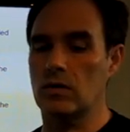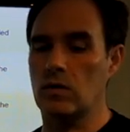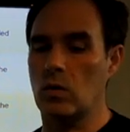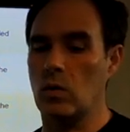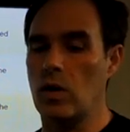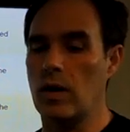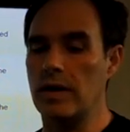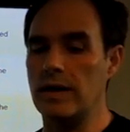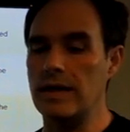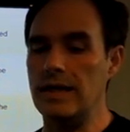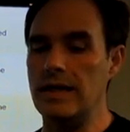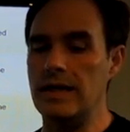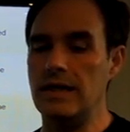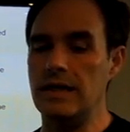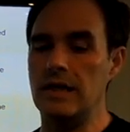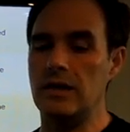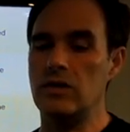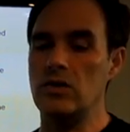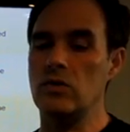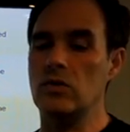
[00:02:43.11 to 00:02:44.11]

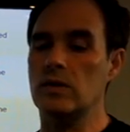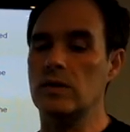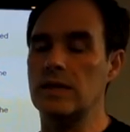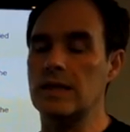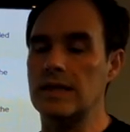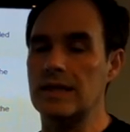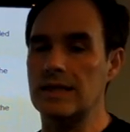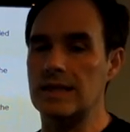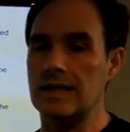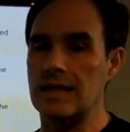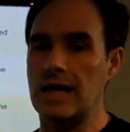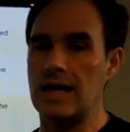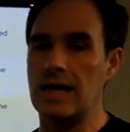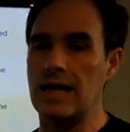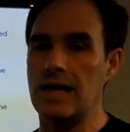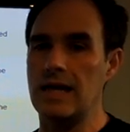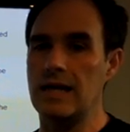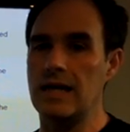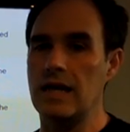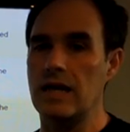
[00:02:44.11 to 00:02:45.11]
guanine
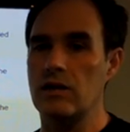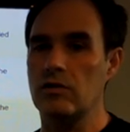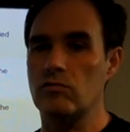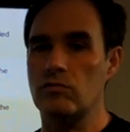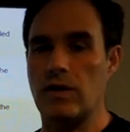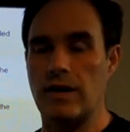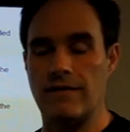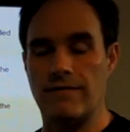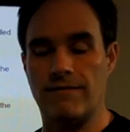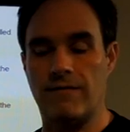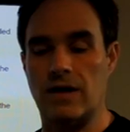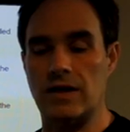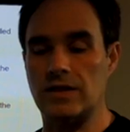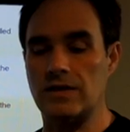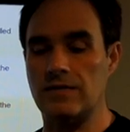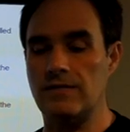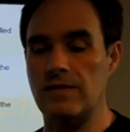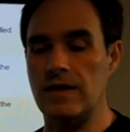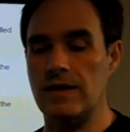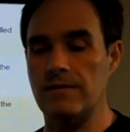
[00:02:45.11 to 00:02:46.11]
nucleoside
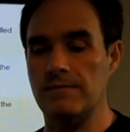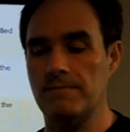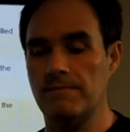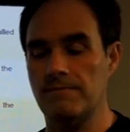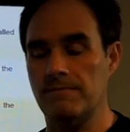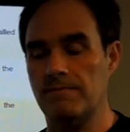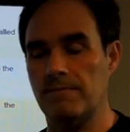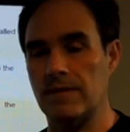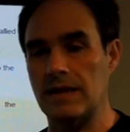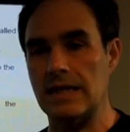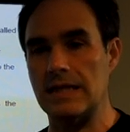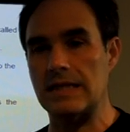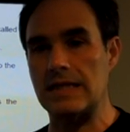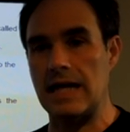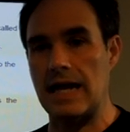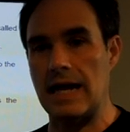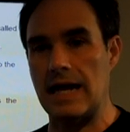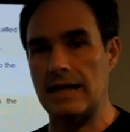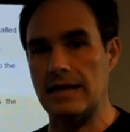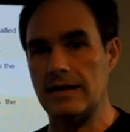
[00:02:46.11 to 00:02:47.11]
triphosphate
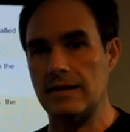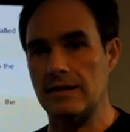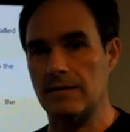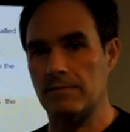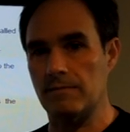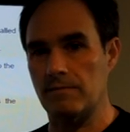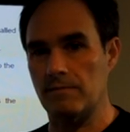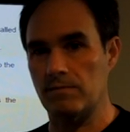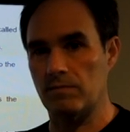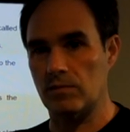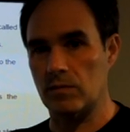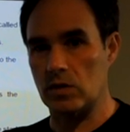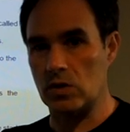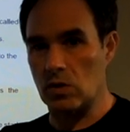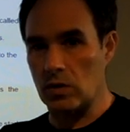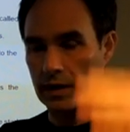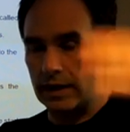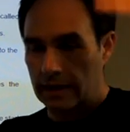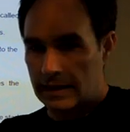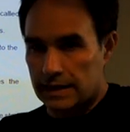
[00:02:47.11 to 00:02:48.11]
is added,
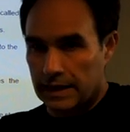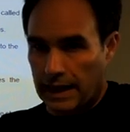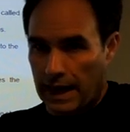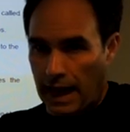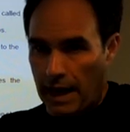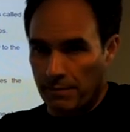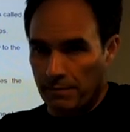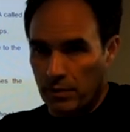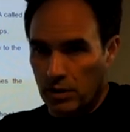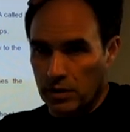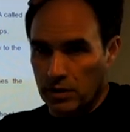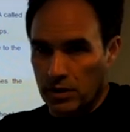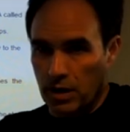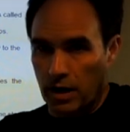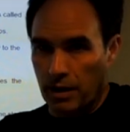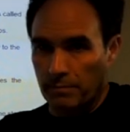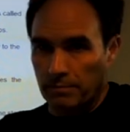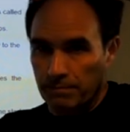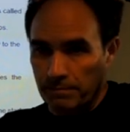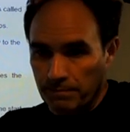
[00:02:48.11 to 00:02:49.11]
so it gets a cap on
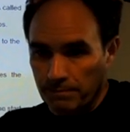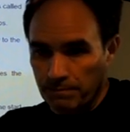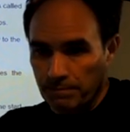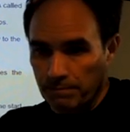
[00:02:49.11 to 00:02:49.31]
top.